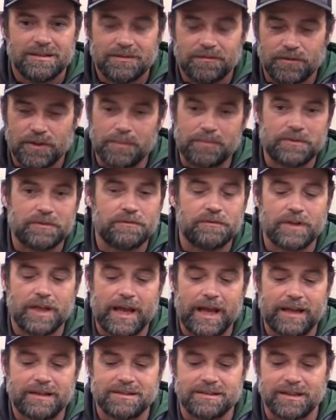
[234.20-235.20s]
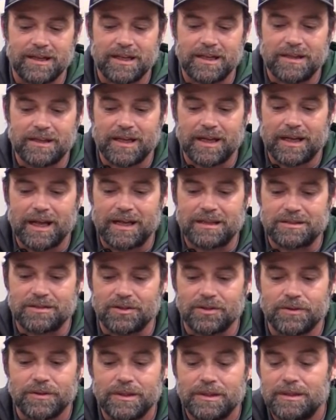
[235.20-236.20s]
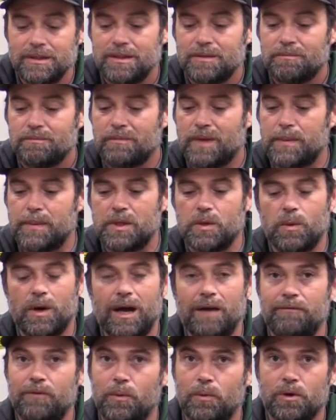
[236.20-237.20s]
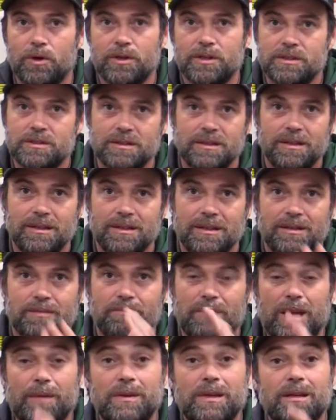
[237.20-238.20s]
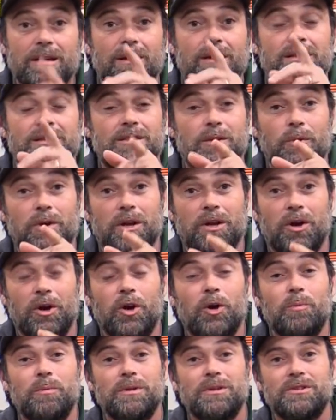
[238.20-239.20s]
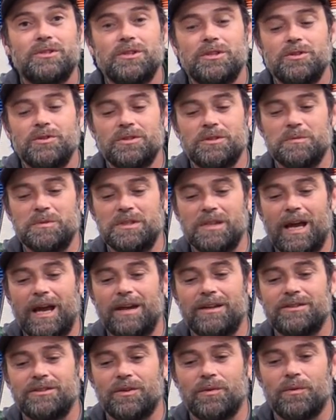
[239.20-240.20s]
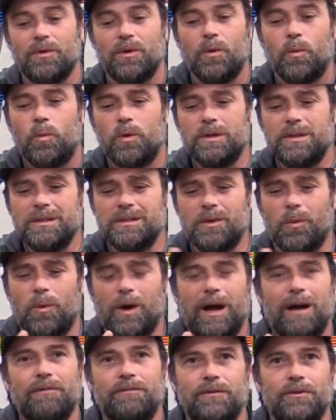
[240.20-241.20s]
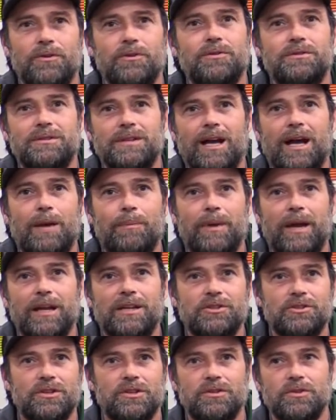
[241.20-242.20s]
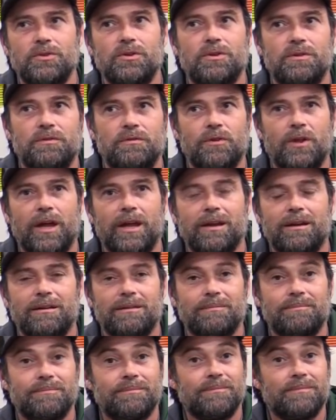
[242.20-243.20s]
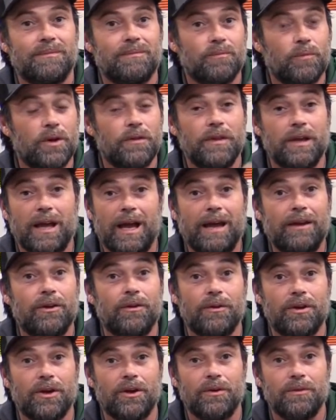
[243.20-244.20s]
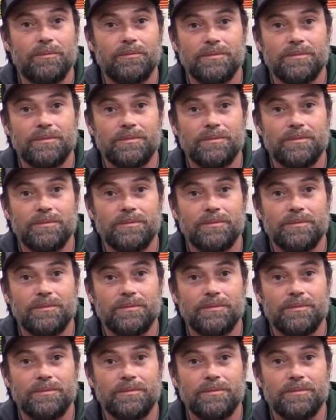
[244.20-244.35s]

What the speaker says: flip to flats than anything I got, so maybe the waffle works. Maybe someone at home should do some science on what does a waffle top actually do to the flight. One thing I don't know,